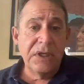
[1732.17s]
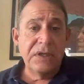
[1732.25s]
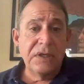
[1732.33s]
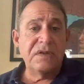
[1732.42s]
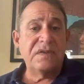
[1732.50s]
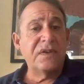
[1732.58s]

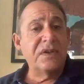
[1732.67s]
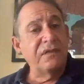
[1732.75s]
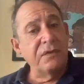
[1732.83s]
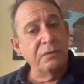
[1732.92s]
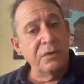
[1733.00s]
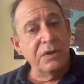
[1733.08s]
She said, if
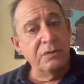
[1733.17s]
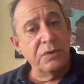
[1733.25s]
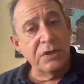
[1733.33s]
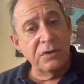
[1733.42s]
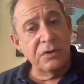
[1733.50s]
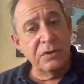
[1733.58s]
you really want
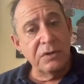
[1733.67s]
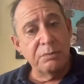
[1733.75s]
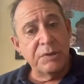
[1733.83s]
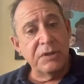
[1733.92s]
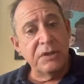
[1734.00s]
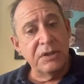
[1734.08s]
to learn
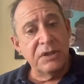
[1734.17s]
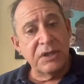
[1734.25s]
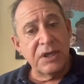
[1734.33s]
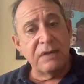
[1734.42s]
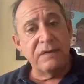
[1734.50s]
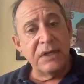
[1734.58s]
about the
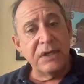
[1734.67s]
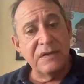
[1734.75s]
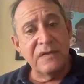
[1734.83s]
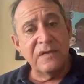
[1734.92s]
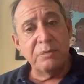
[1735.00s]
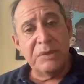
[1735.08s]
diving and the
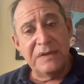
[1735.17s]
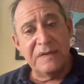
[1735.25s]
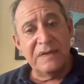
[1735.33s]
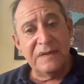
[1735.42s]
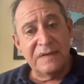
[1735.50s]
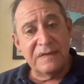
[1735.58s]

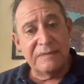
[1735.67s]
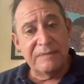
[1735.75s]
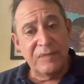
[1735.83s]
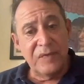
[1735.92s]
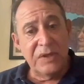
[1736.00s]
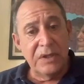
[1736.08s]
species,
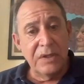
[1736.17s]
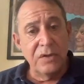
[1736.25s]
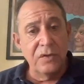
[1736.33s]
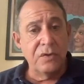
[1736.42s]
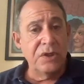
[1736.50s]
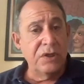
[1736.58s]

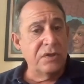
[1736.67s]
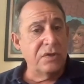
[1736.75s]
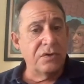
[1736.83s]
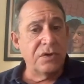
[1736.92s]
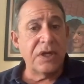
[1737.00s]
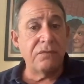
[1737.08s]
you need to go
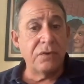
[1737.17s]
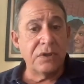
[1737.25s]
dive with